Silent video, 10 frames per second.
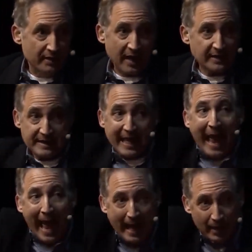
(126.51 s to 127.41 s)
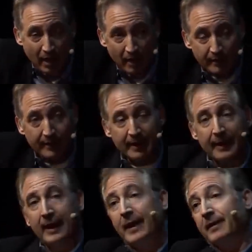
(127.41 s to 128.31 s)
That's an add on
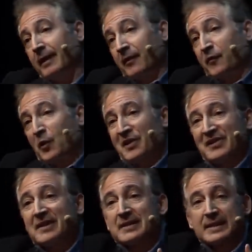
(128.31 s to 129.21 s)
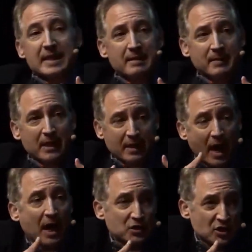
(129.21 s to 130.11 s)
and therefore it doesn't seem that
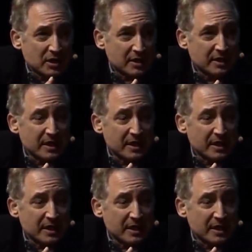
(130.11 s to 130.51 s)
consciousness